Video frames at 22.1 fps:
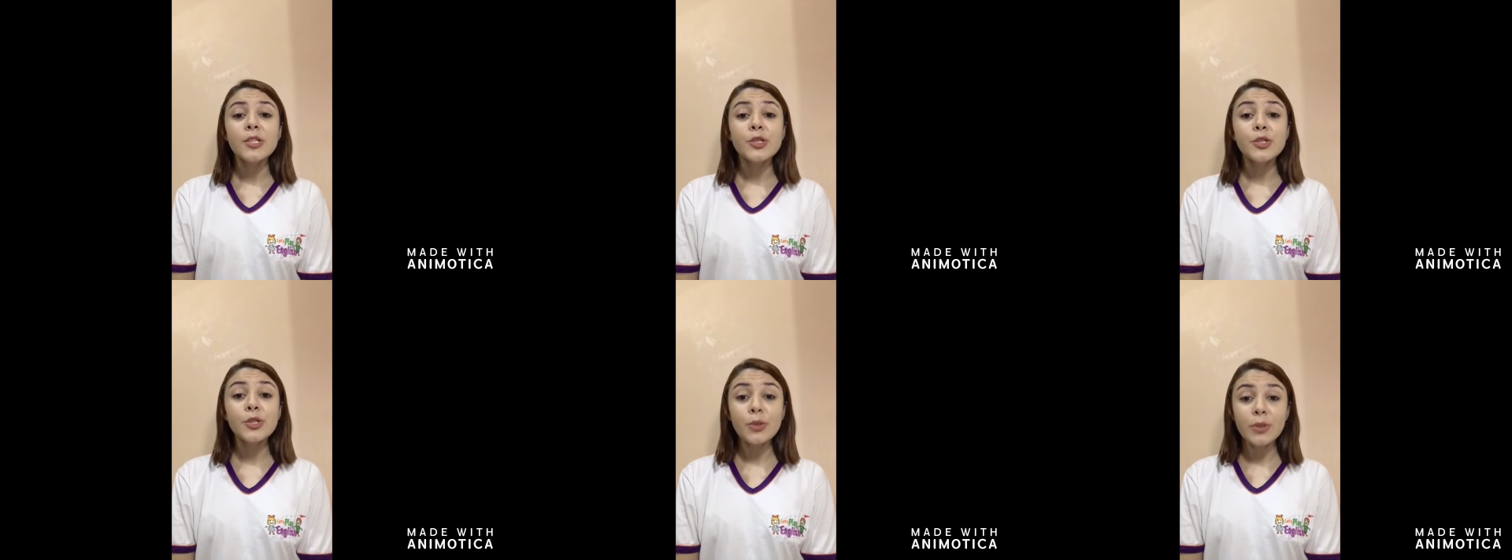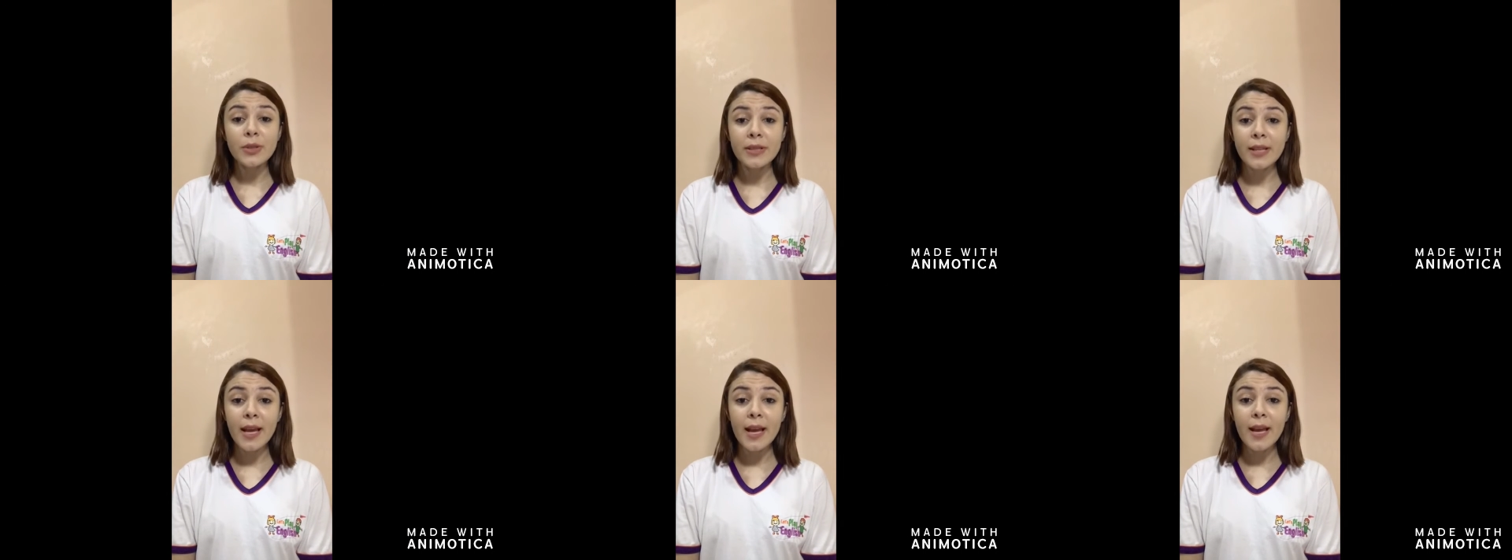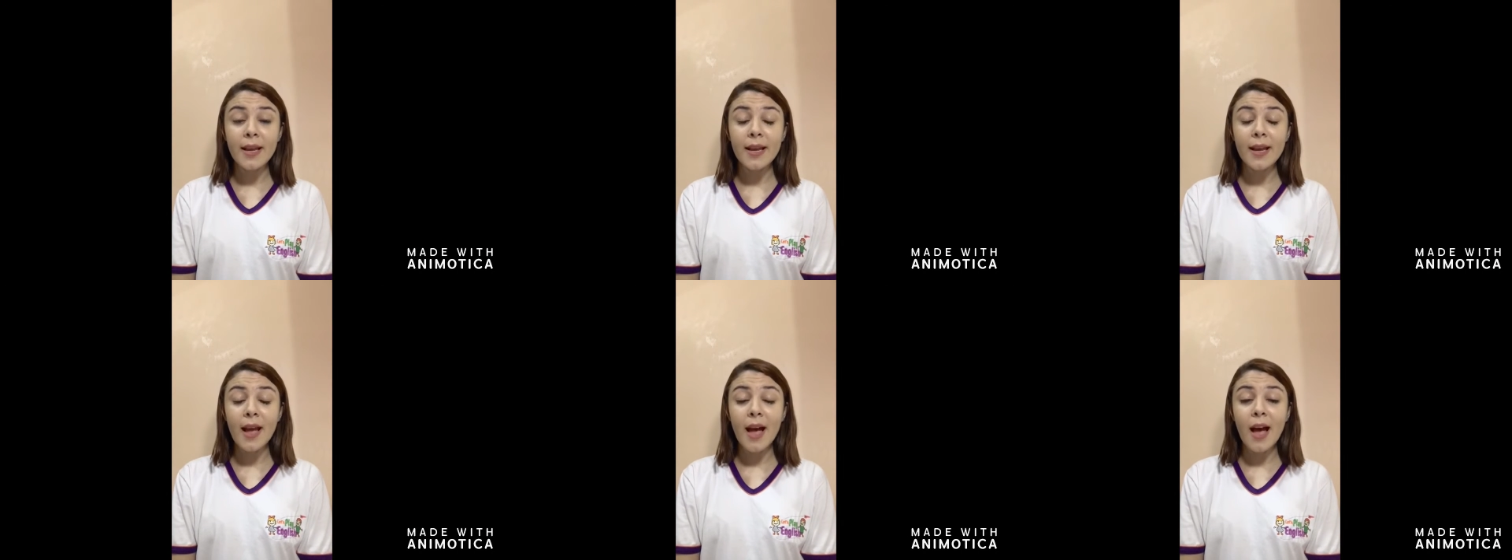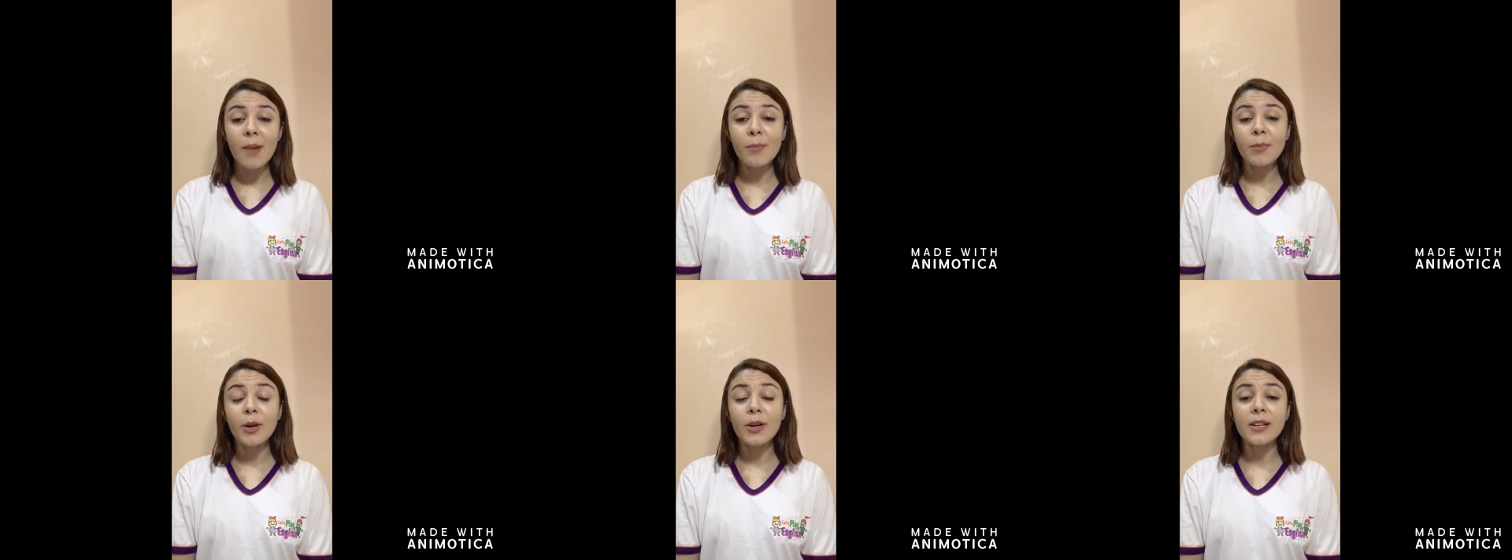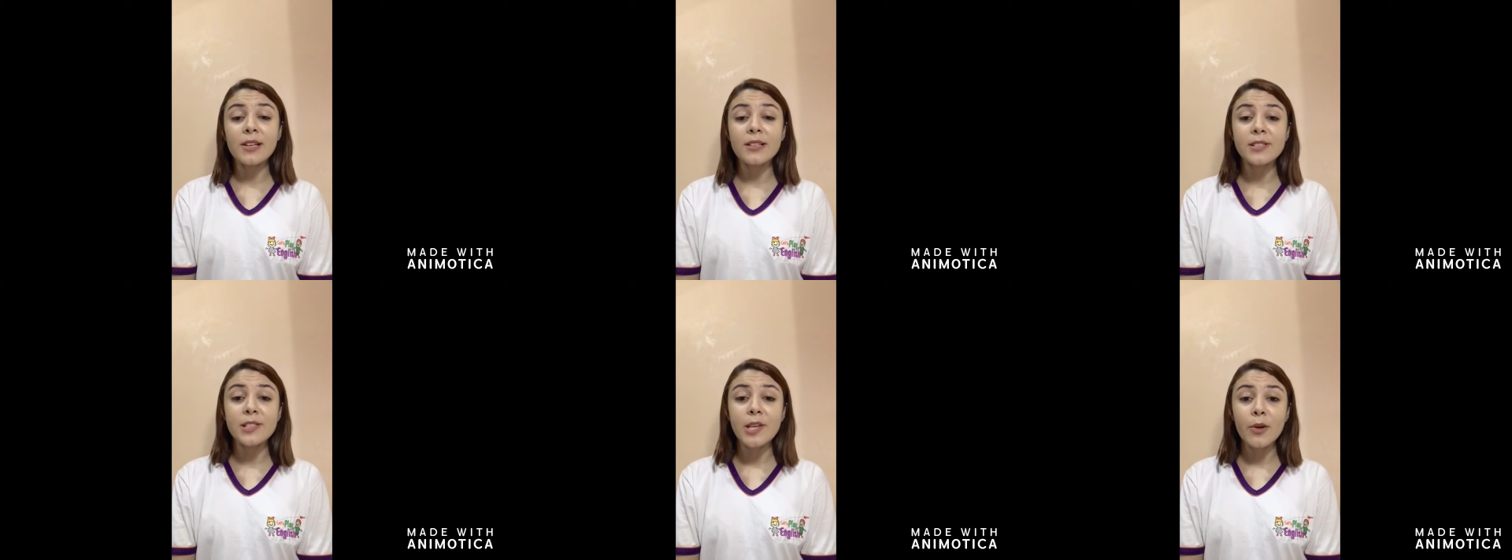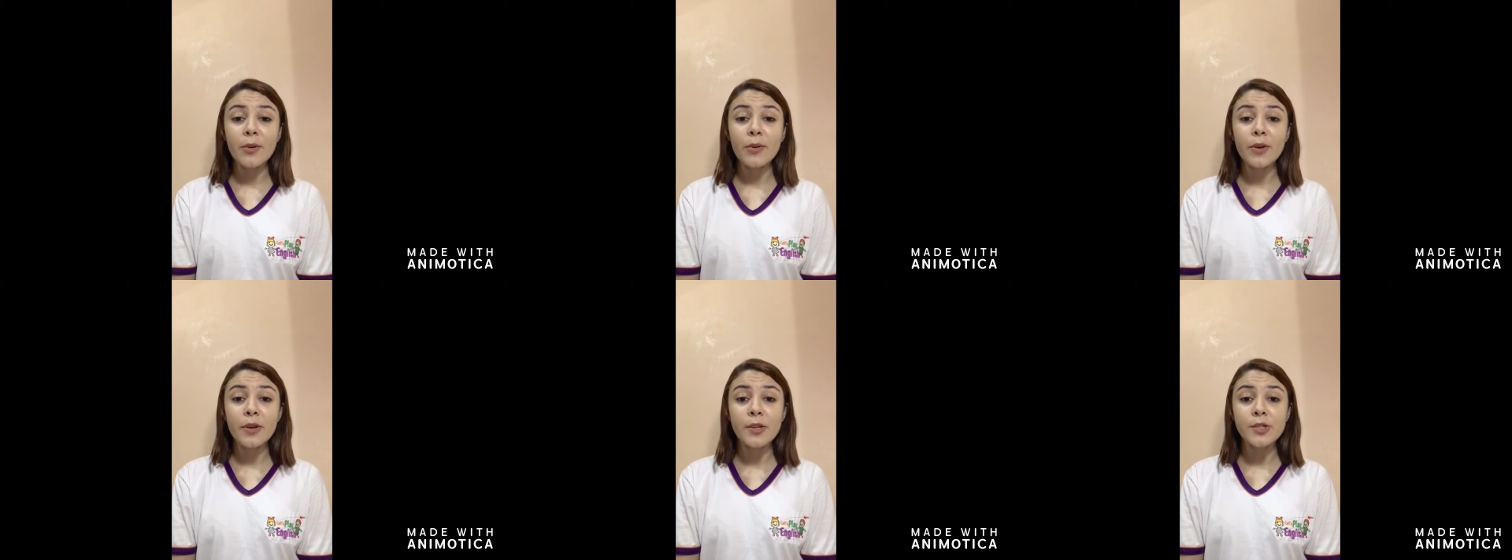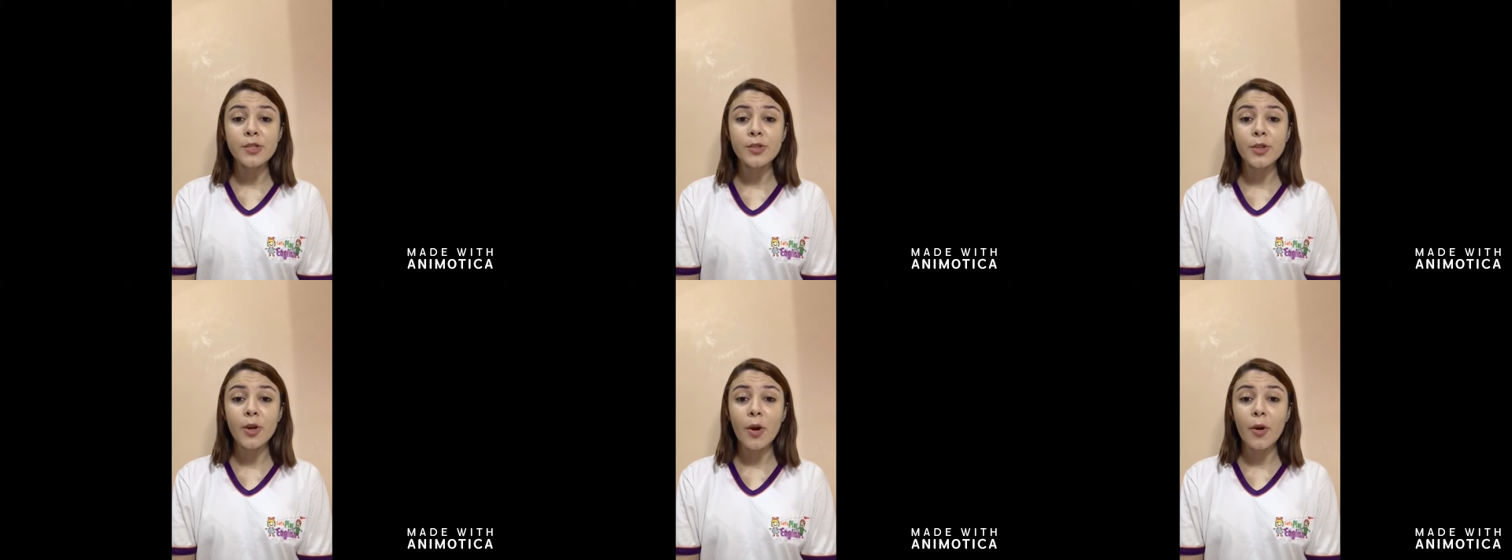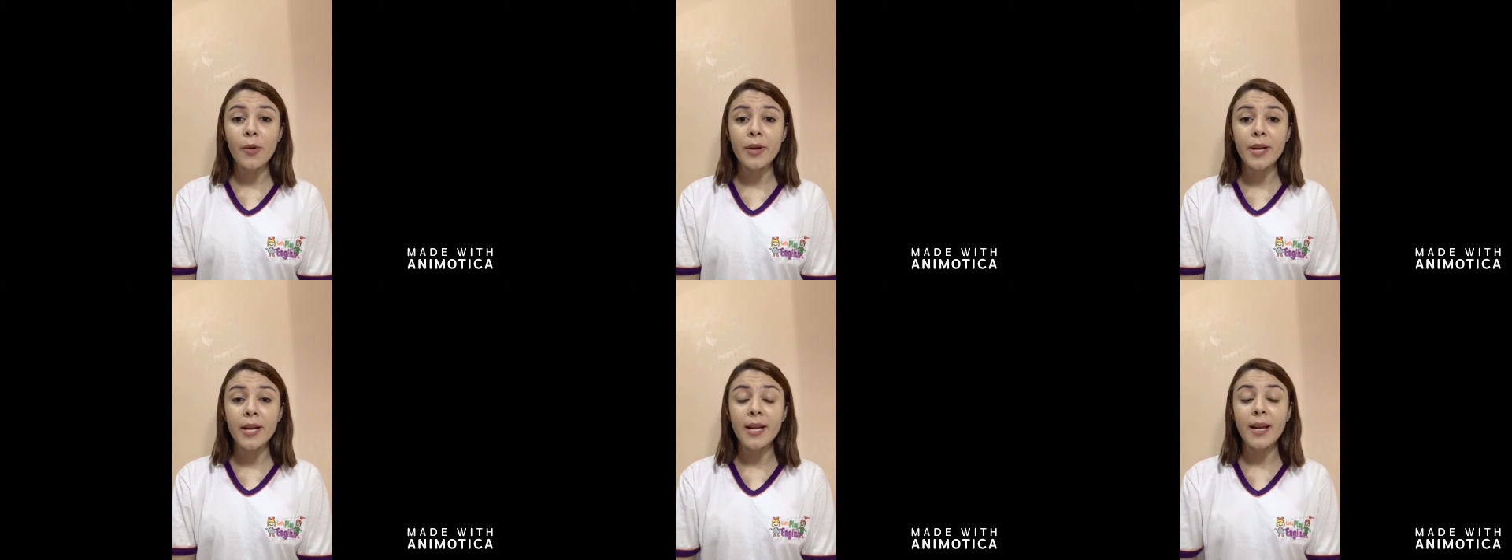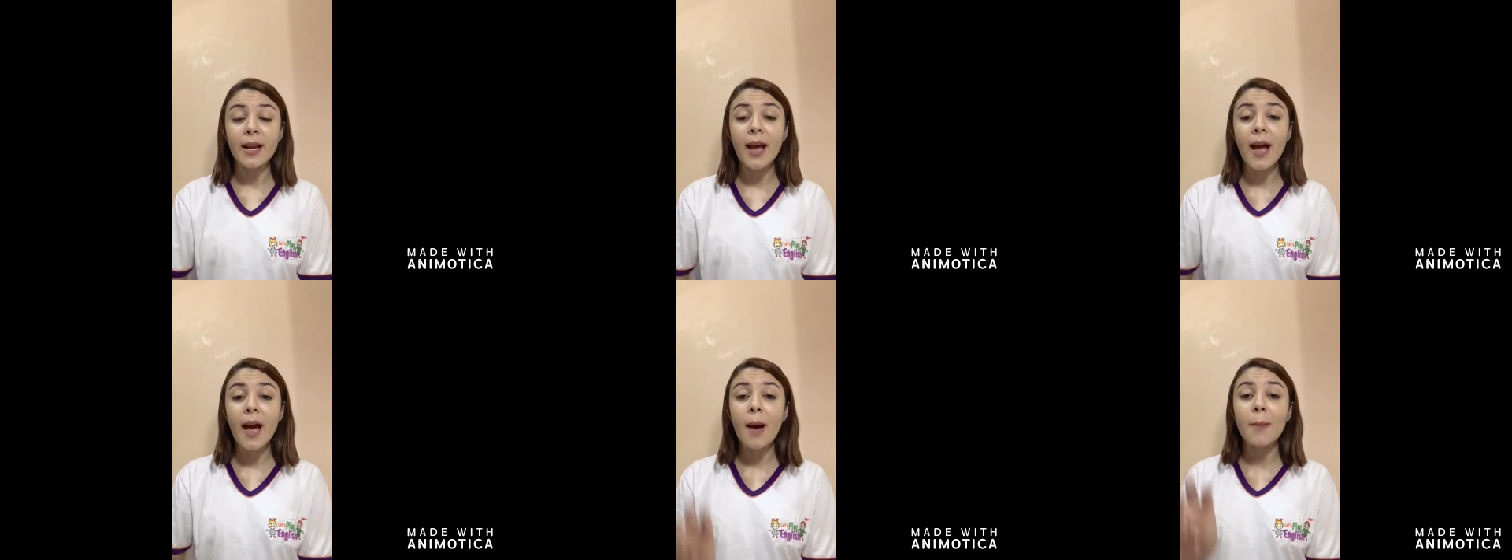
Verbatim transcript: Today I'm gonna tell you a story